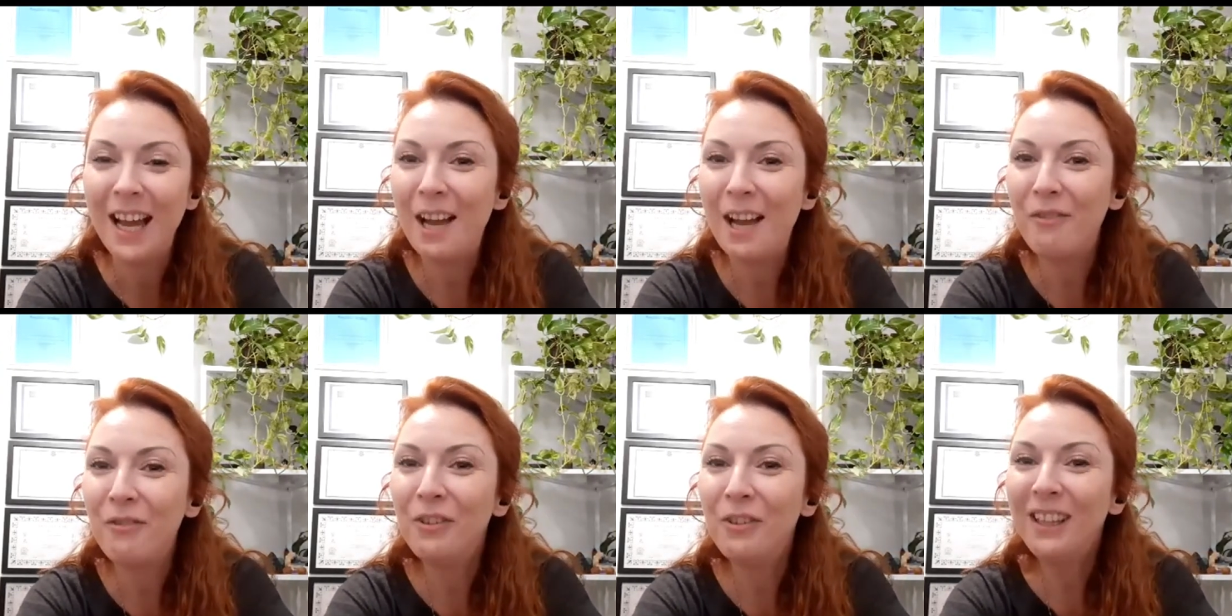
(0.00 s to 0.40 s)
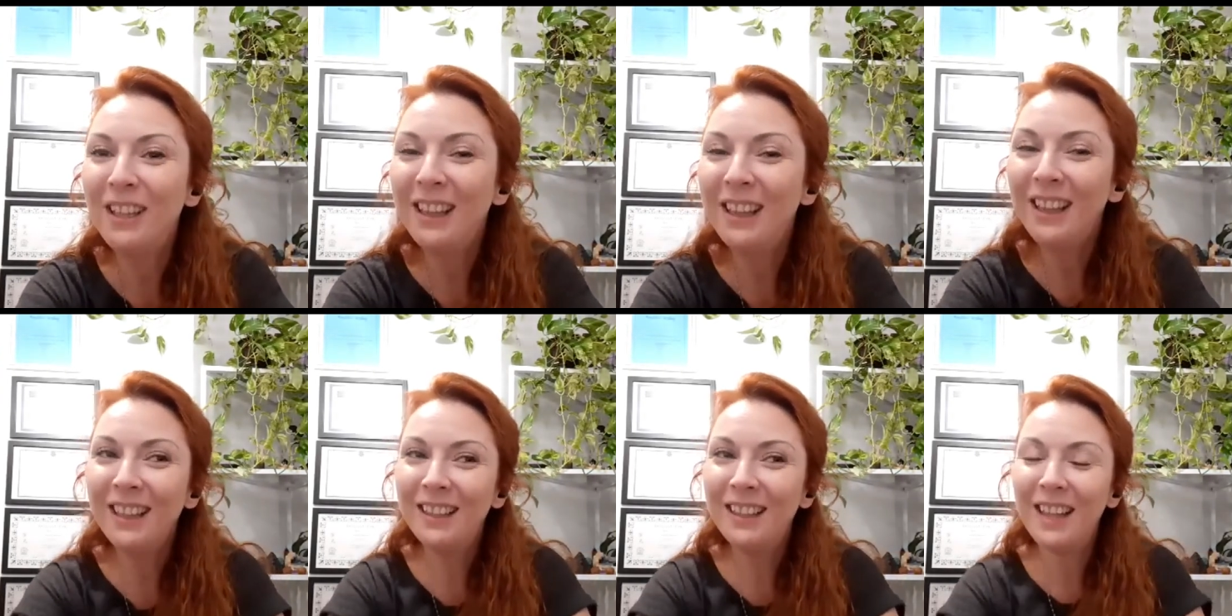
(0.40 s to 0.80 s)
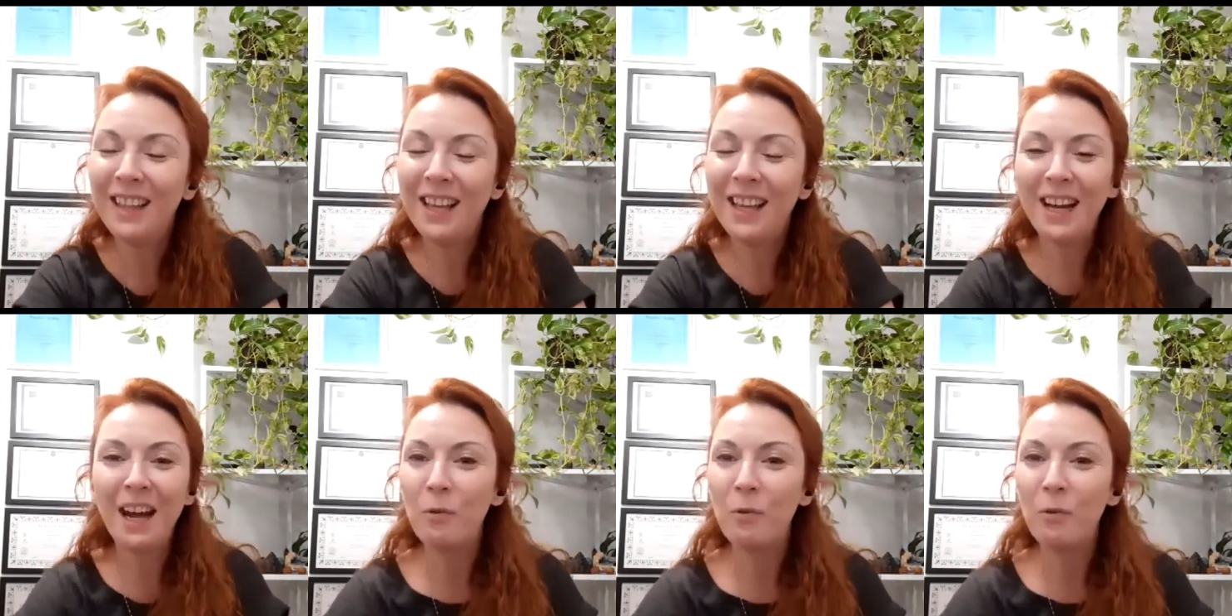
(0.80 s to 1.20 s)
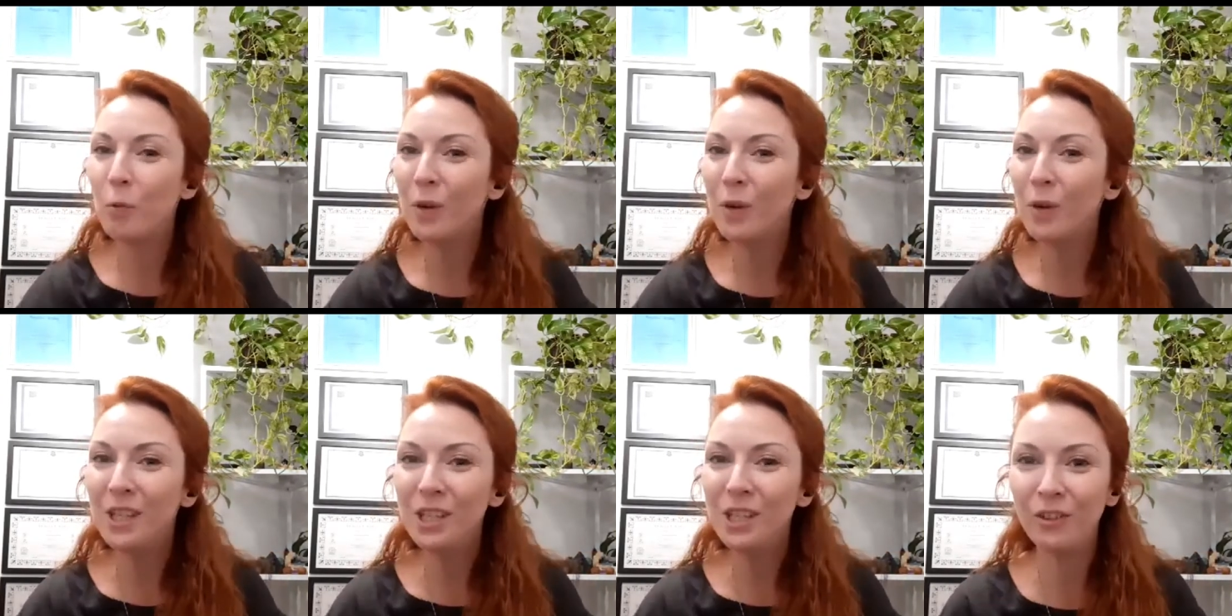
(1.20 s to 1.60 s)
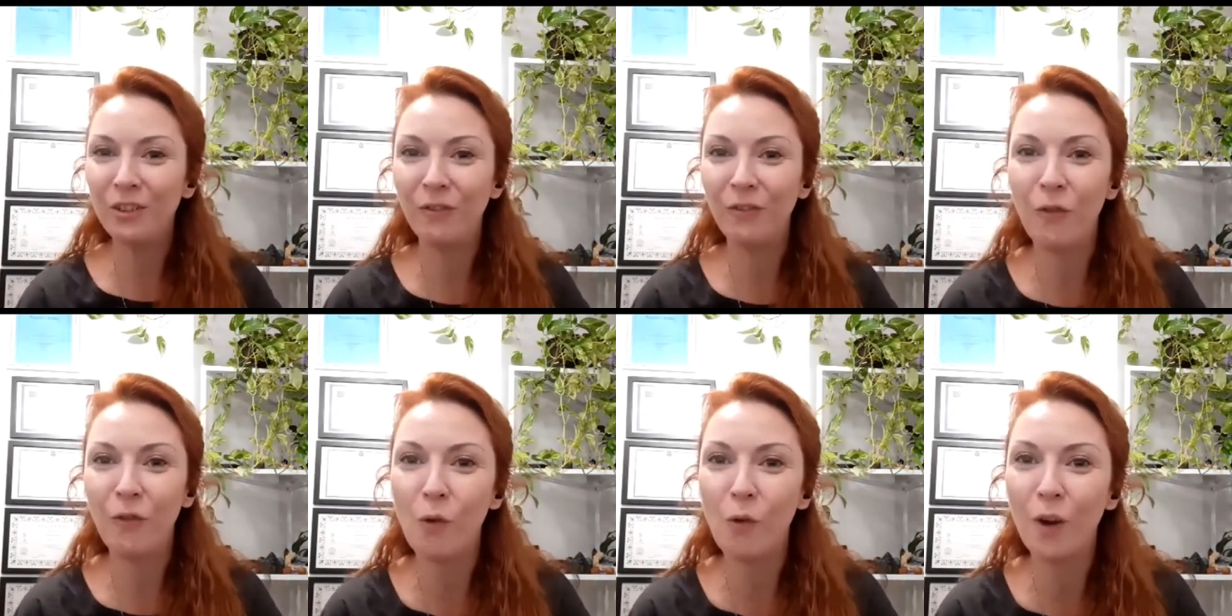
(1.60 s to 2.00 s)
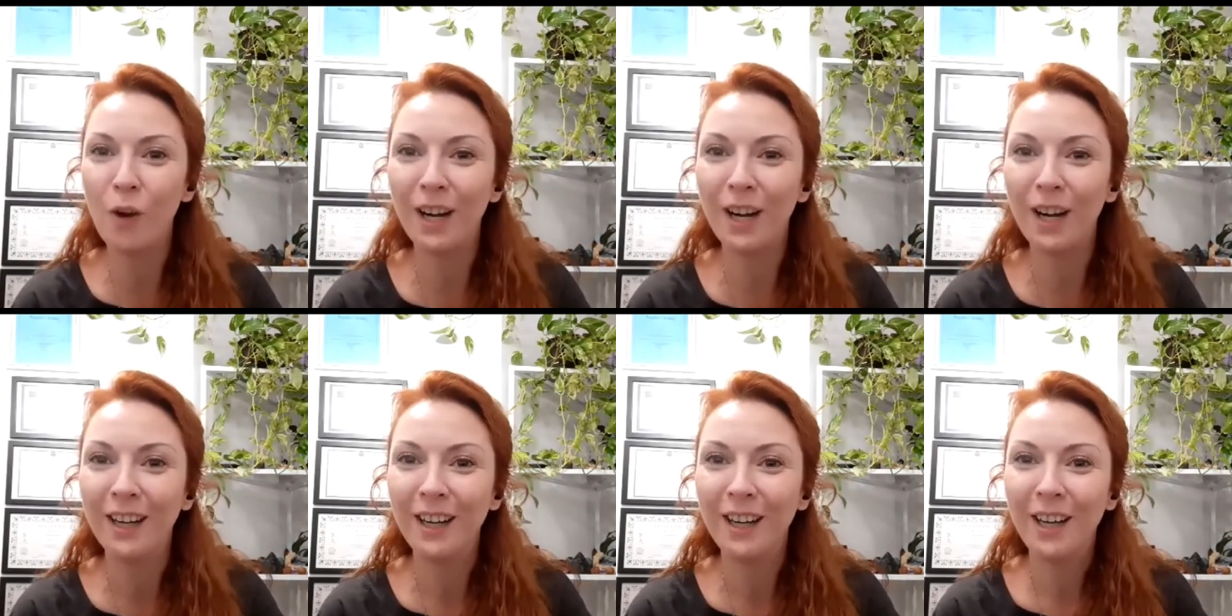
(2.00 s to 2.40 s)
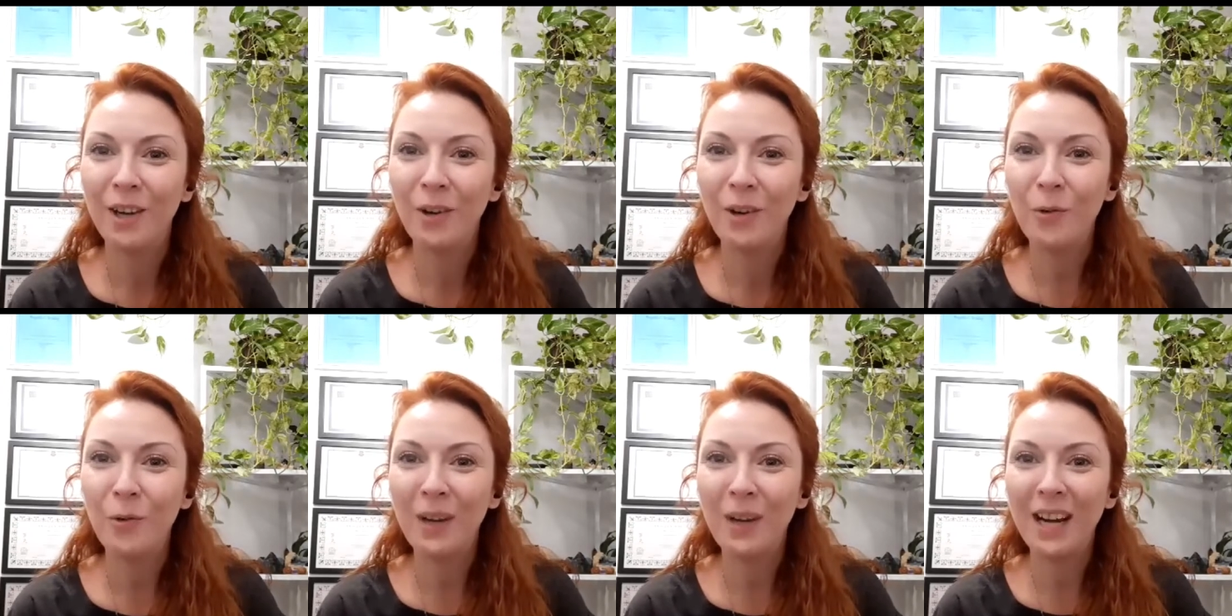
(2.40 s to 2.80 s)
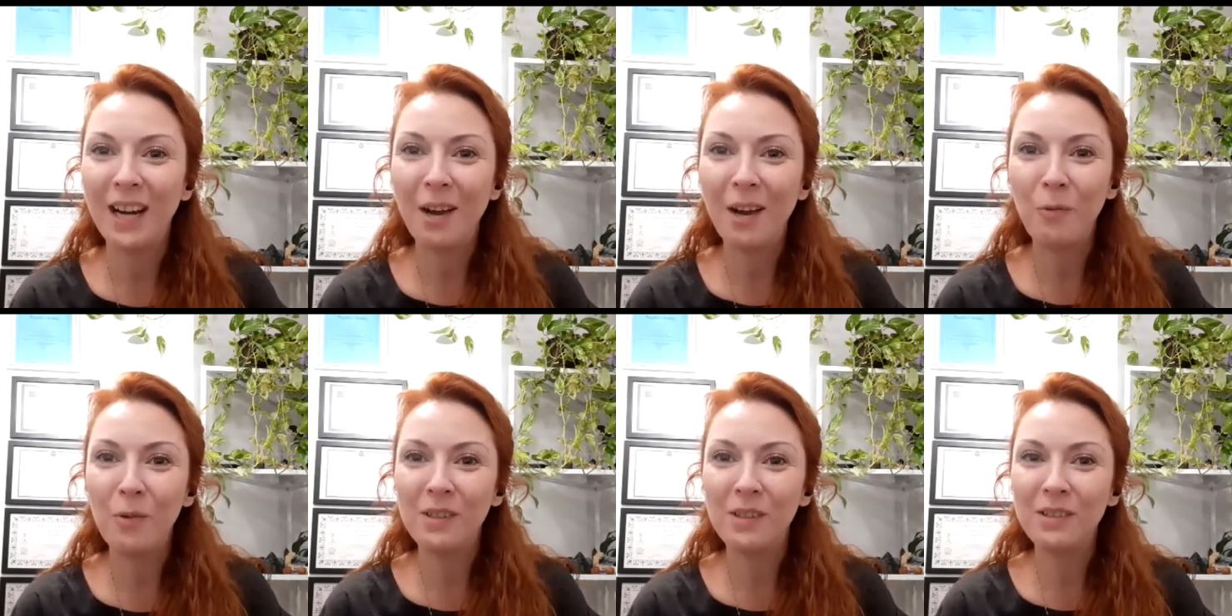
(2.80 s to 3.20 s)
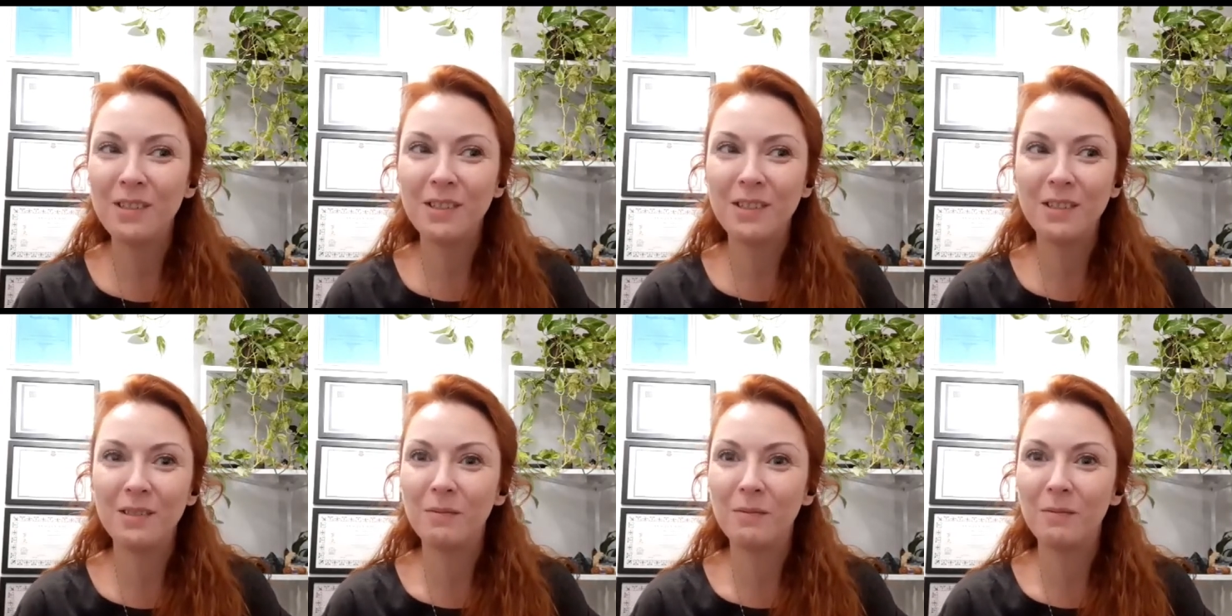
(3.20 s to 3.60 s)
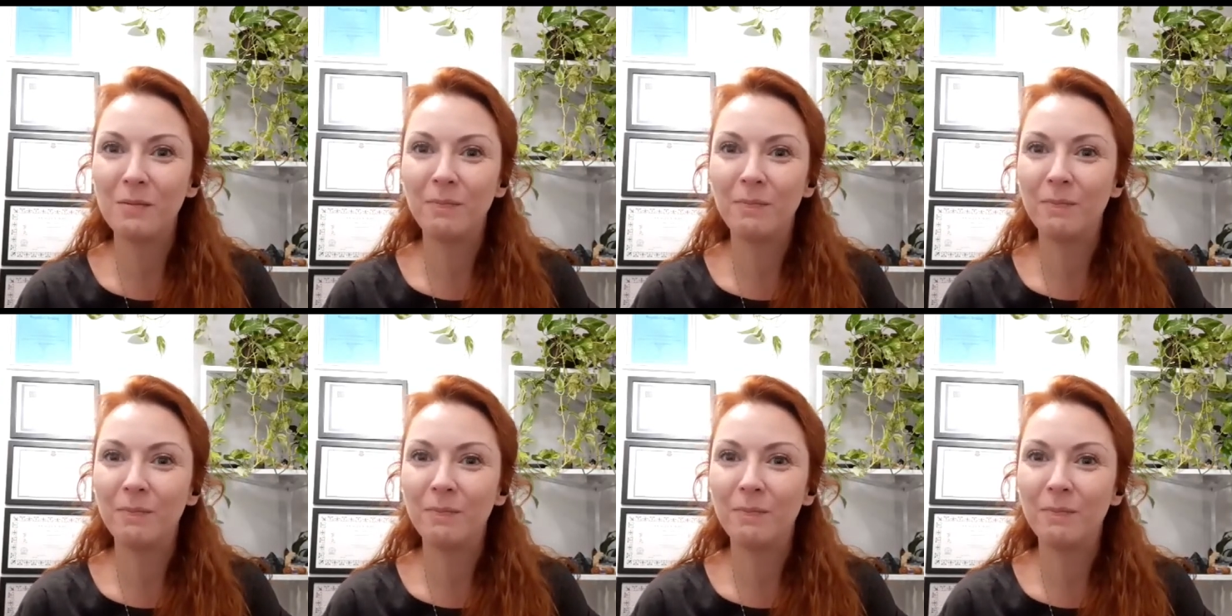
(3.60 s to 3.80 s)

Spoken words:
Everything that I wished for when I was